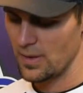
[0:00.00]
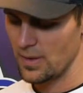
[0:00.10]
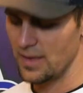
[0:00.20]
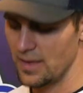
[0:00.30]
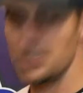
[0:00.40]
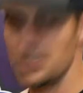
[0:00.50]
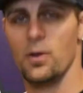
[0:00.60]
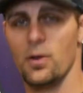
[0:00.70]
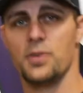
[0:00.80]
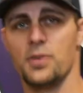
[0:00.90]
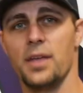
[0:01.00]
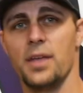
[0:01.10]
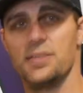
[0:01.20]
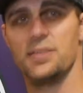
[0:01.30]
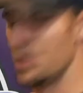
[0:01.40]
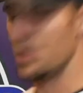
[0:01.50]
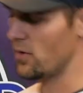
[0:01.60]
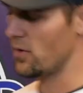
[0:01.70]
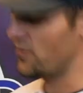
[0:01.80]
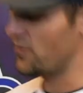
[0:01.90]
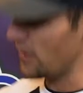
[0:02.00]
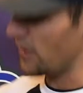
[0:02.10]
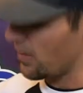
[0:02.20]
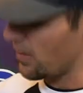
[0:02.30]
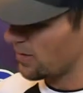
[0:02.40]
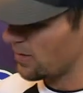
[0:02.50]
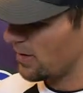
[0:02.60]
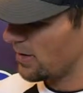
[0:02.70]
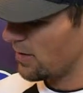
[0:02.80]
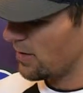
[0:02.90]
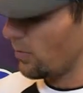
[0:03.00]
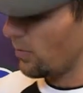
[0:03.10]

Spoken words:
etc. So I can sit here and fill out what